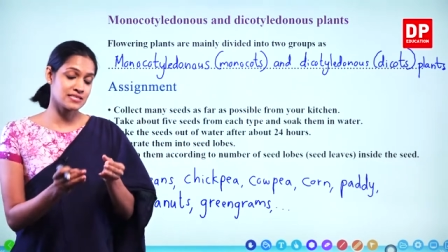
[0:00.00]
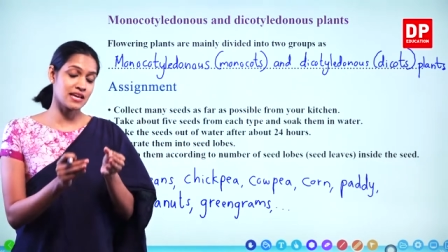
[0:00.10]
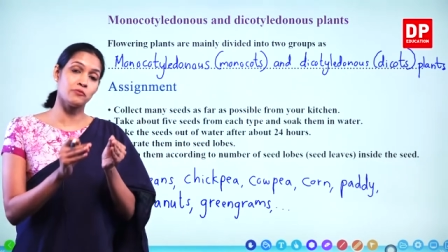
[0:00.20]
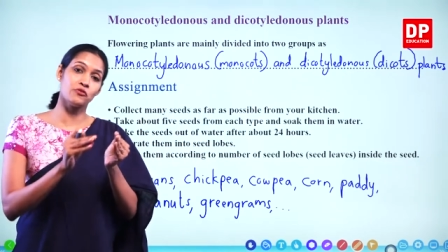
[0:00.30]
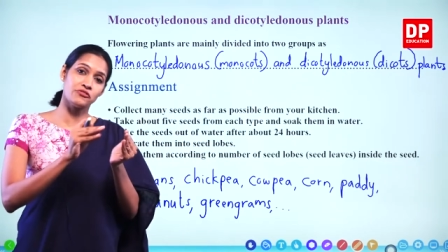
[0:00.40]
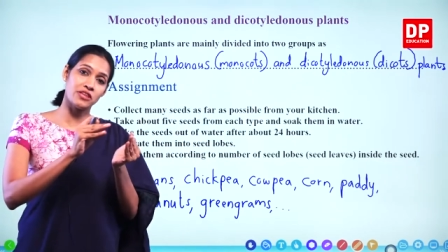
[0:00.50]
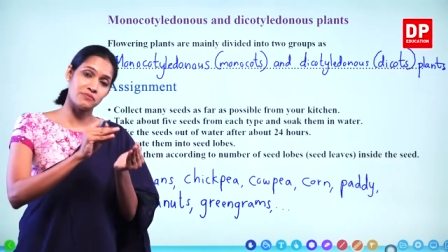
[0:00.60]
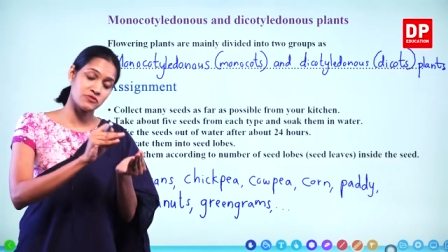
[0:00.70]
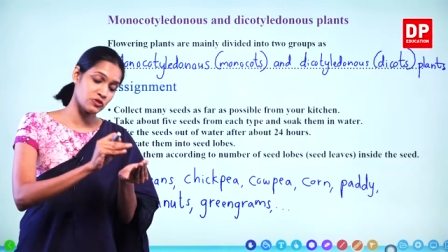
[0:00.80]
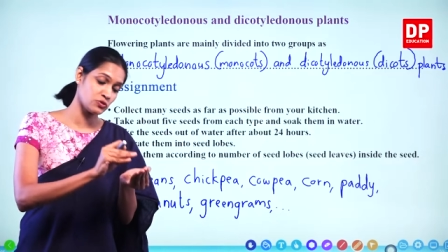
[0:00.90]
Some of
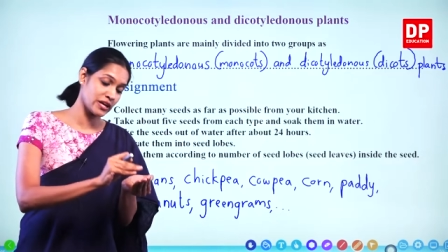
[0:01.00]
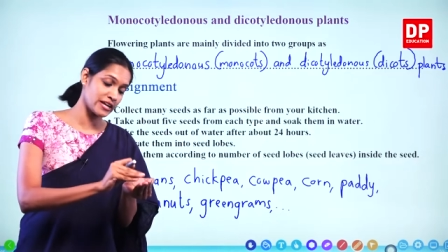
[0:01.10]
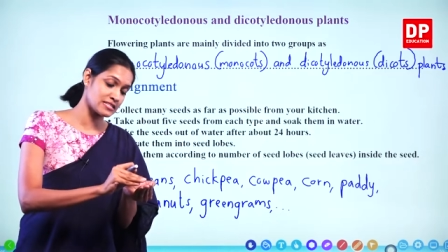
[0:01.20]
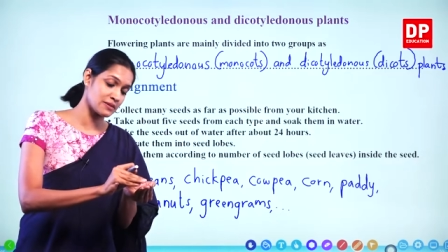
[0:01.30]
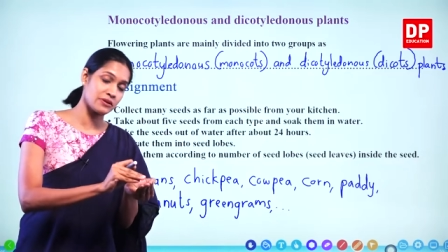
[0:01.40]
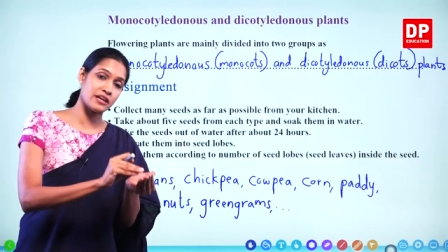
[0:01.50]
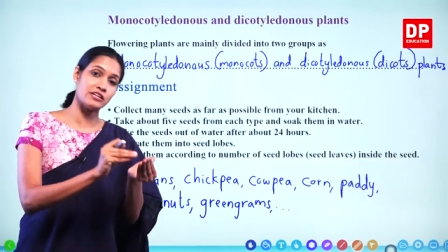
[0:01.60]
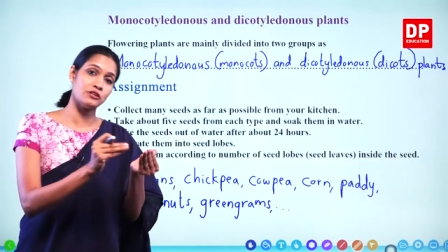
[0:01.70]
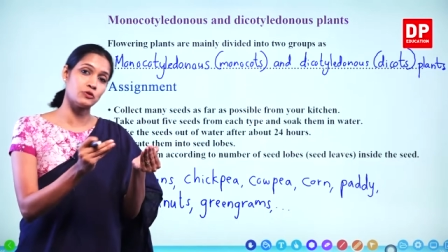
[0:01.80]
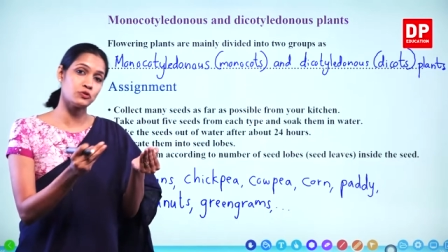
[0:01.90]
them you can separate
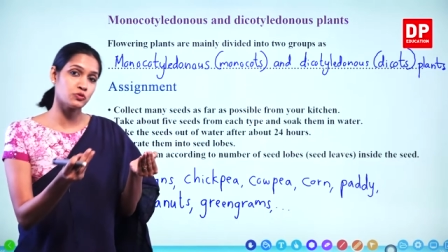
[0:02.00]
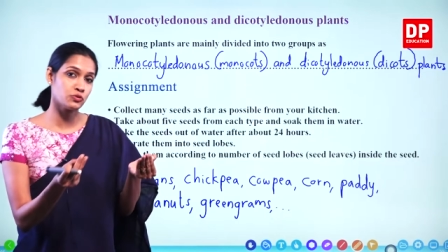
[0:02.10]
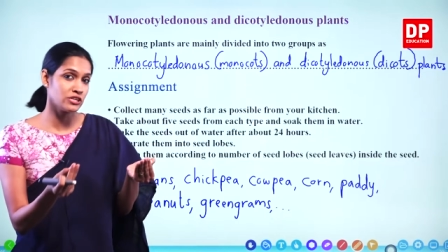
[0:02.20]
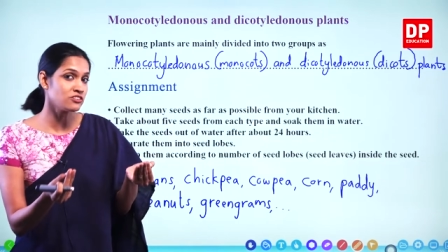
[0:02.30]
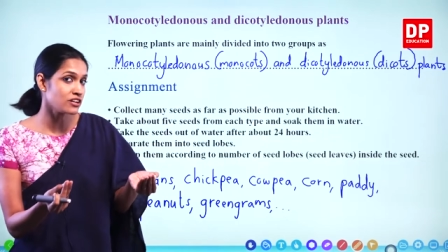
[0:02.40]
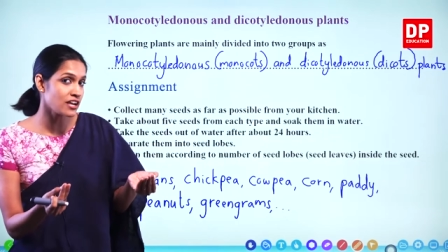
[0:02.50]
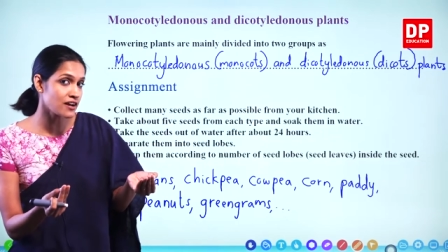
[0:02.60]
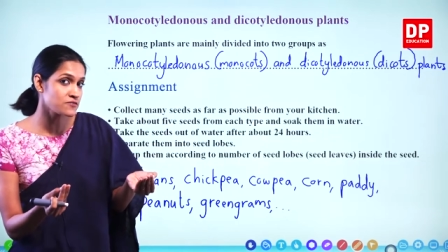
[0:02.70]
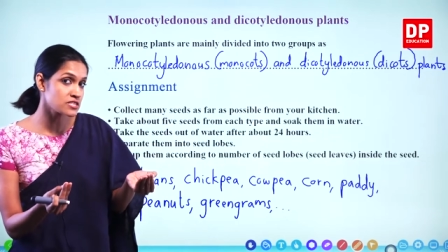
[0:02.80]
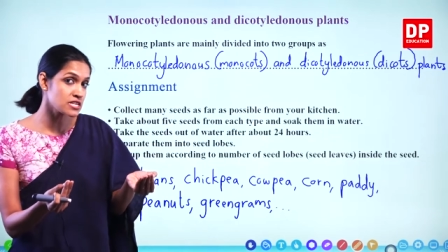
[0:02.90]
into two equal
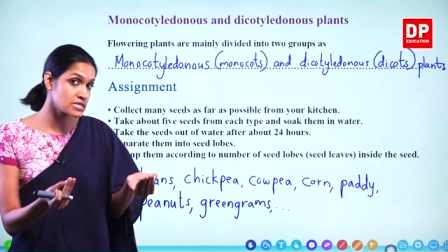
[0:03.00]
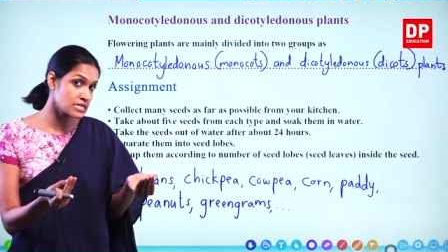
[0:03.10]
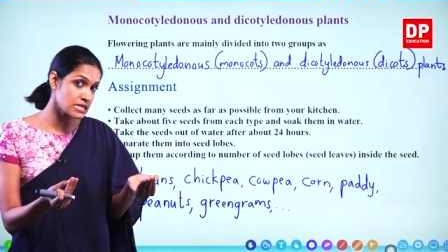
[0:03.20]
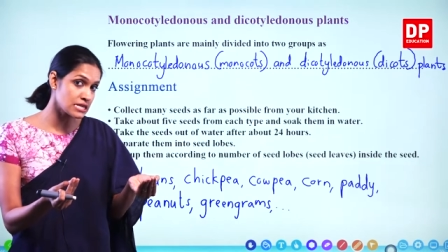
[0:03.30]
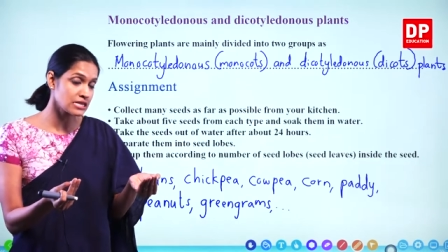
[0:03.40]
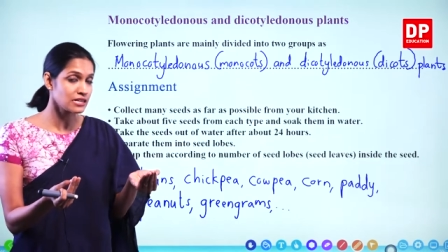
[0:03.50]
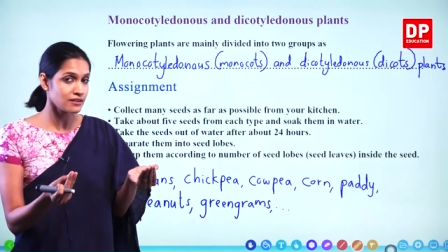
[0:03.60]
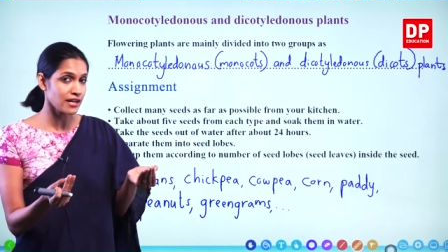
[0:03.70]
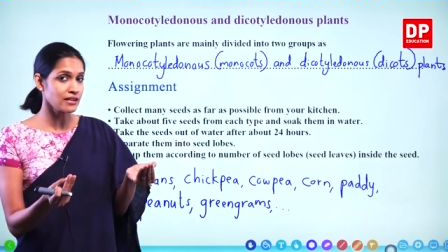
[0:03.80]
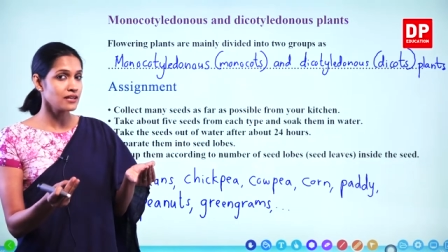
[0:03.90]
halves easily,
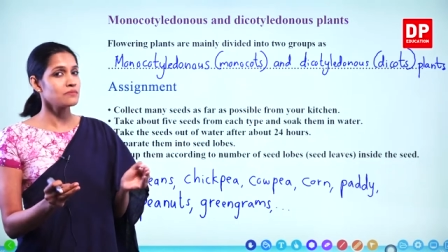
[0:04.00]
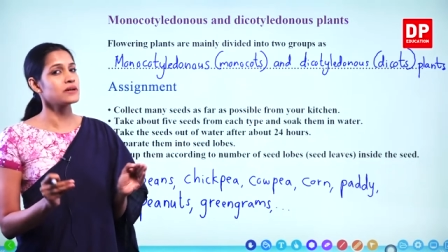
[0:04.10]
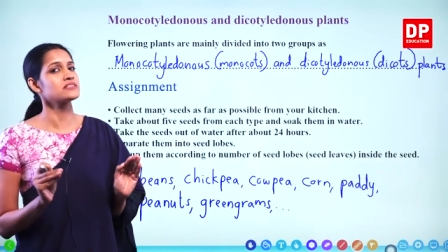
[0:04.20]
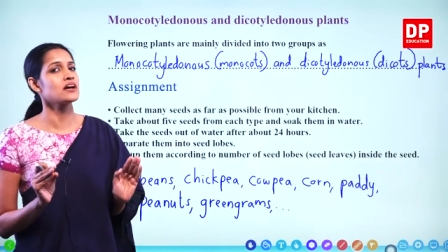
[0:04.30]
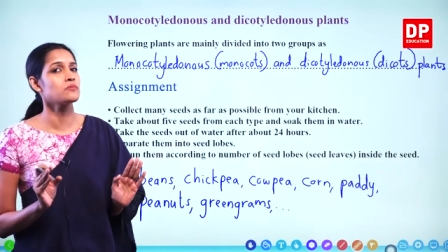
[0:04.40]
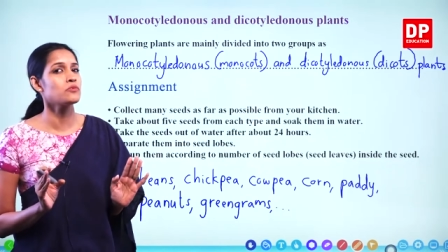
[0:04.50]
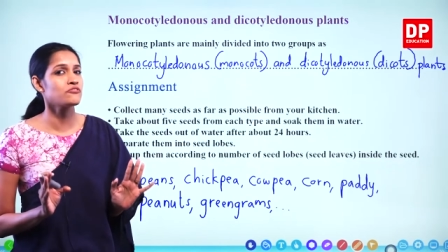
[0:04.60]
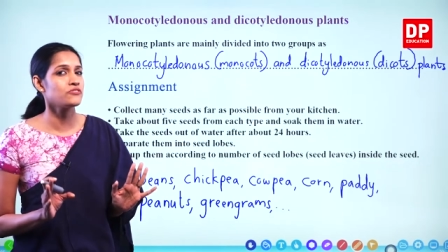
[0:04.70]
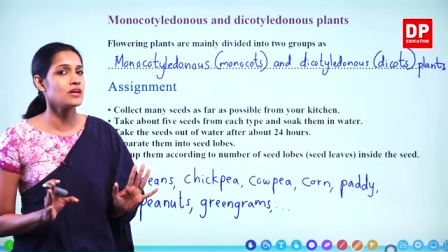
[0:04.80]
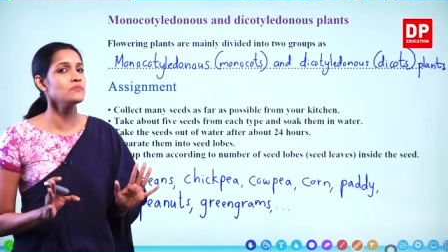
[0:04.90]
right? But some of
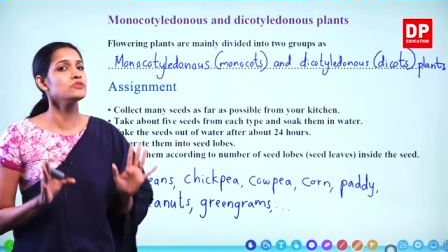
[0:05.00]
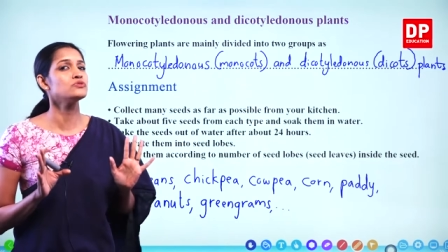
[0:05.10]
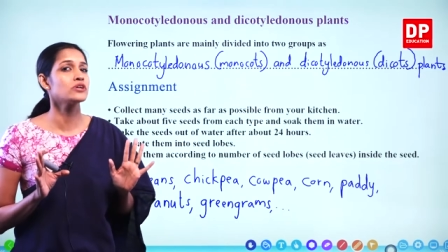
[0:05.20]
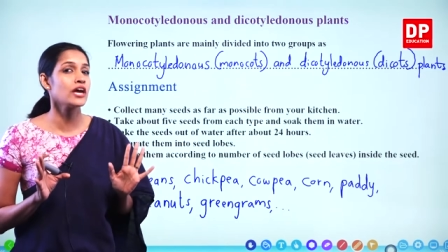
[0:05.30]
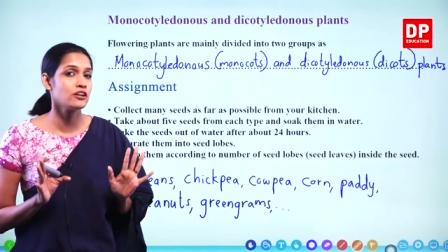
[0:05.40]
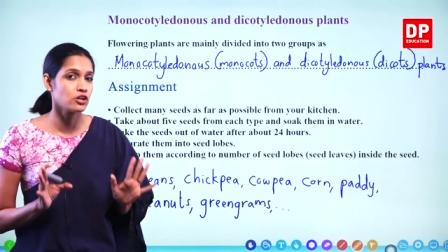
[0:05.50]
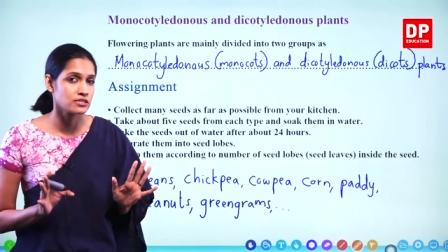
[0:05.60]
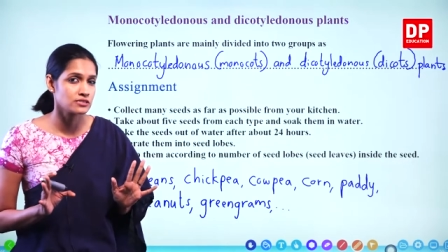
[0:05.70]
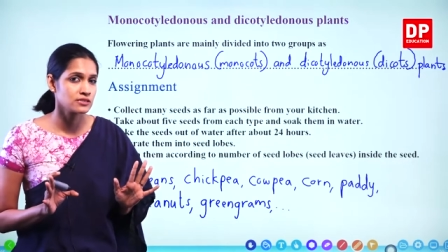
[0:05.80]
them you cannot.